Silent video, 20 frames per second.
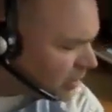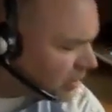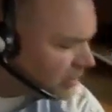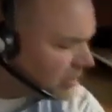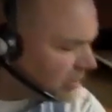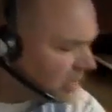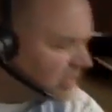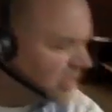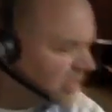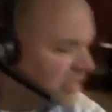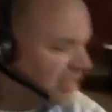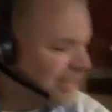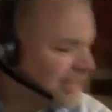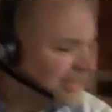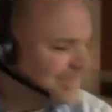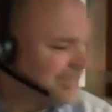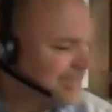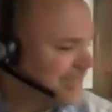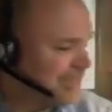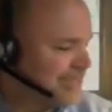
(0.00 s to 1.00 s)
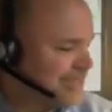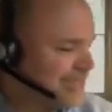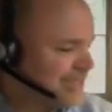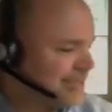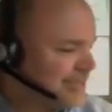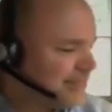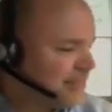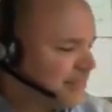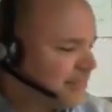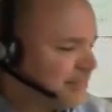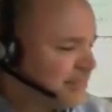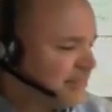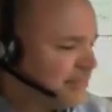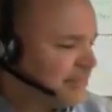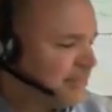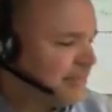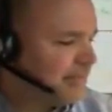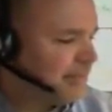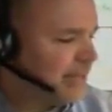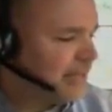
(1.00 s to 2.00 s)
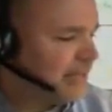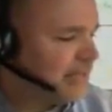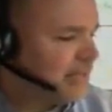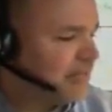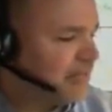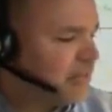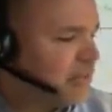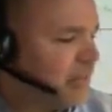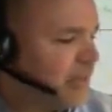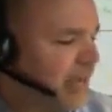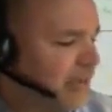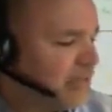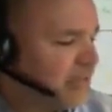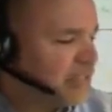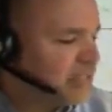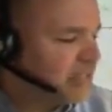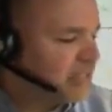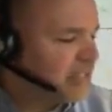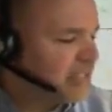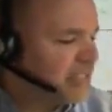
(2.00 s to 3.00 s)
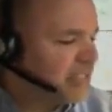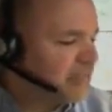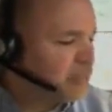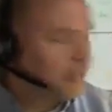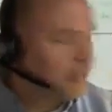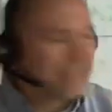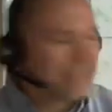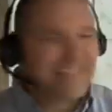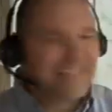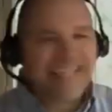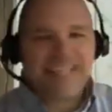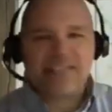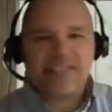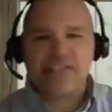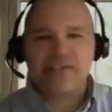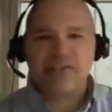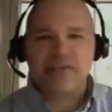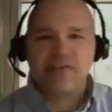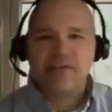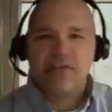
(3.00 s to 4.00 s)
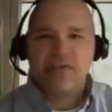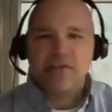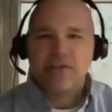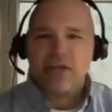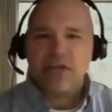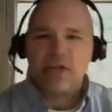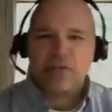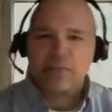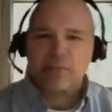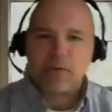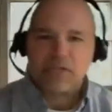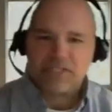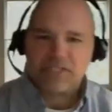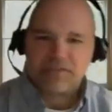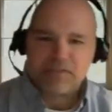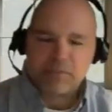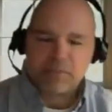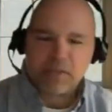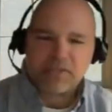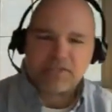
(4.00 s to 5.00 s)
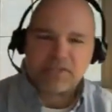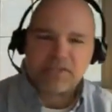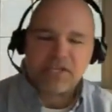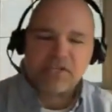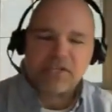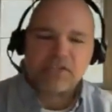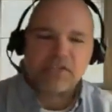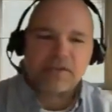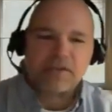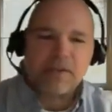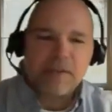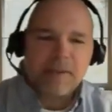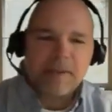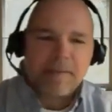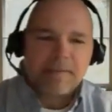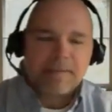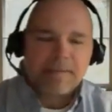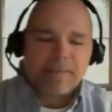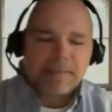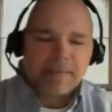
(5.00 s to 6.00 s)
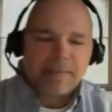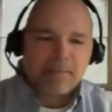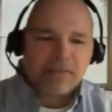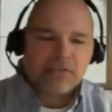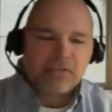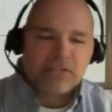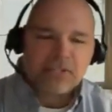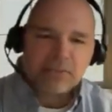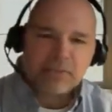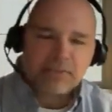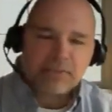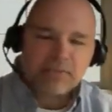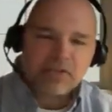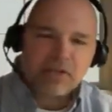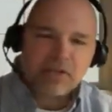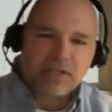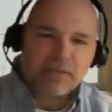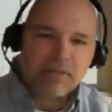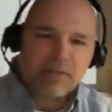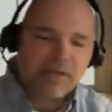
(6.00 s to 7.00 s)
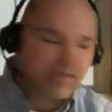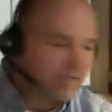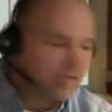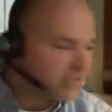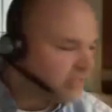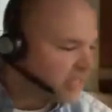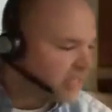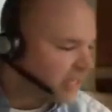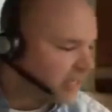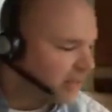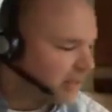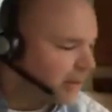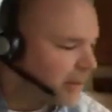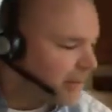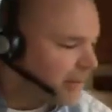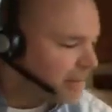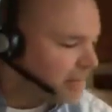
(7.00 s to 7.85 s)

This kind of says, I don't even know how this. It doesn't even relate to the other parts of his presentation, and you'll see what I'm talking about in a second.